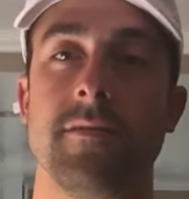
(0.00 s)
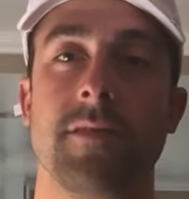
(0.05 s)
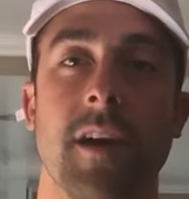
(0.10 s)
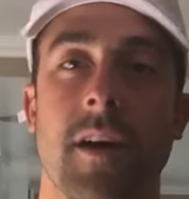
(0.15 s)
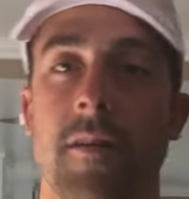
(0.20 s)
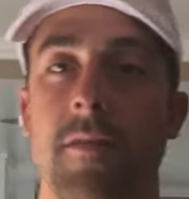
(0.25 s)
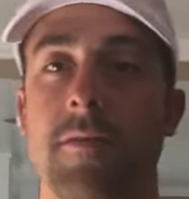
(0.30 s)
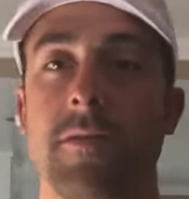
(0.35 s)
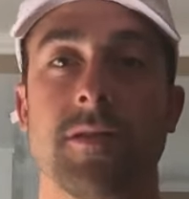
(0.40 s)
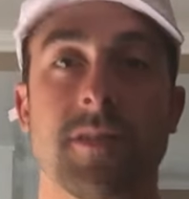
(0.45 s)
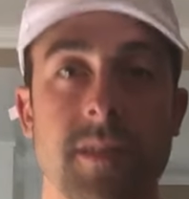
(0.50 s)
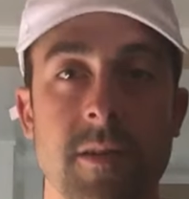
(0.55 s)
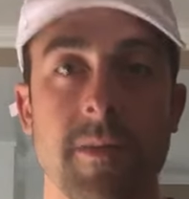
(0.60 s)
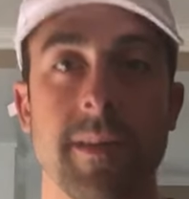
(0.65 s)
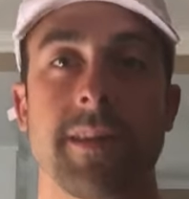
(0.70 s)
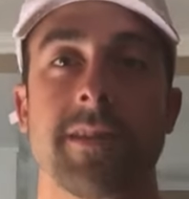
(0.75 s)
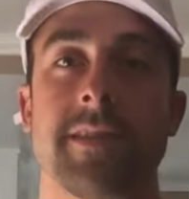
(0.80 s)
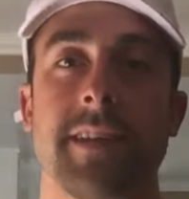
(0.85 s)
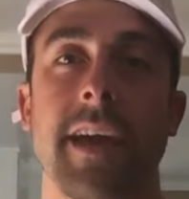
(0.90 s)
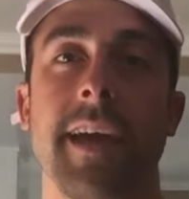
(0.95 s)
No, you still
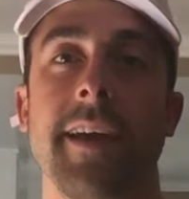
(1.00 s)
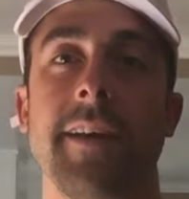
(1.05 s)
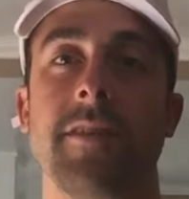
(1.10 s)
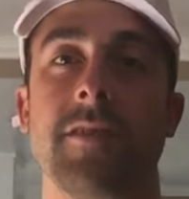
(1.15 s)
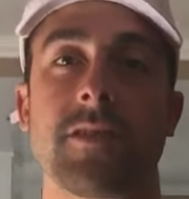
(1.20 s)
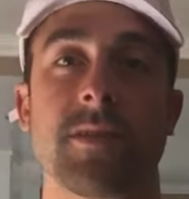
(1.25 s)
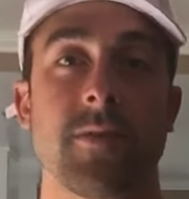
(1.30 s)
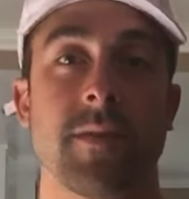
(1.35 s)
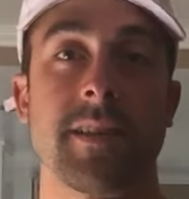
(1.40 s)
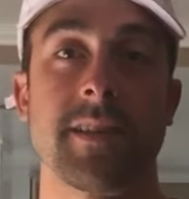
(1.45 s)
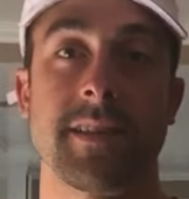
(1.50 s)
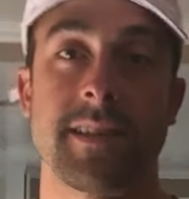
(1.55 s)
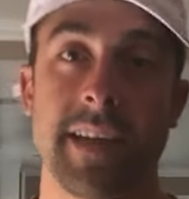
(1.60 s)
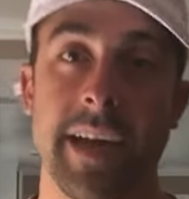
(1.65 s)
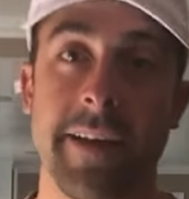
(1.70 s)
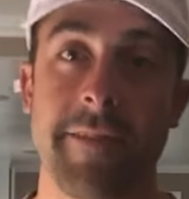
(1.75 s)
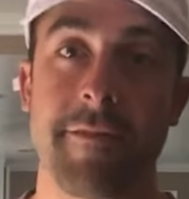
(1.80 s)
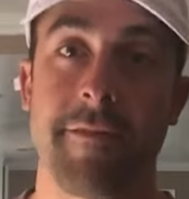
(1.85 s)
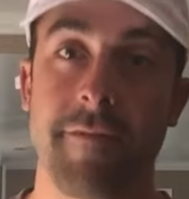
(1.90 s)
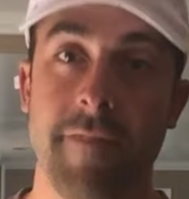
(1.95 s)
wanna say it. You just wanna
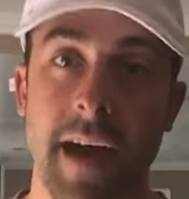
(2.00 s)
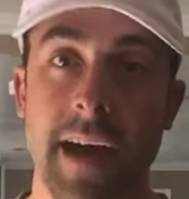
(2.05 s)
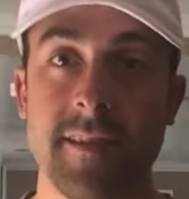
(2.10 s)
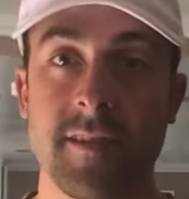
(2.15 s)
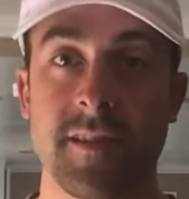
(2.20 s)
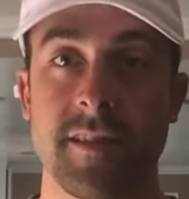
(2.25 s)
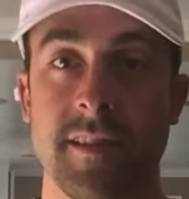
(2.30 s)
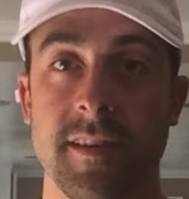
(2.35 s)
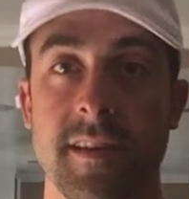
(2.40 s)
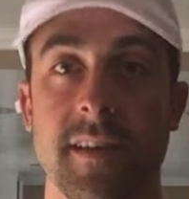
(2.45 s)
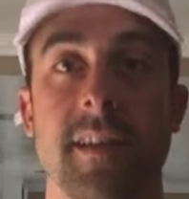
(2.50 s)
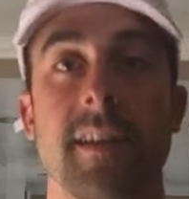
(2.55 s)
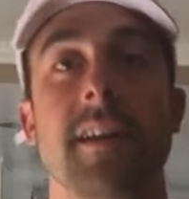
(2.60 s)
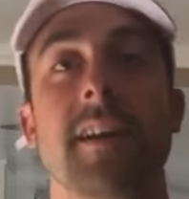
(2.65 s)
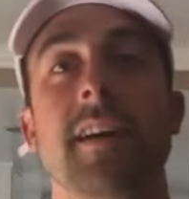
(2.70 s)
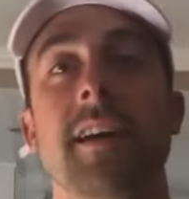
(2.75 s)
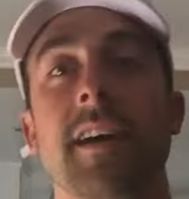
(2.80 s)
say it faster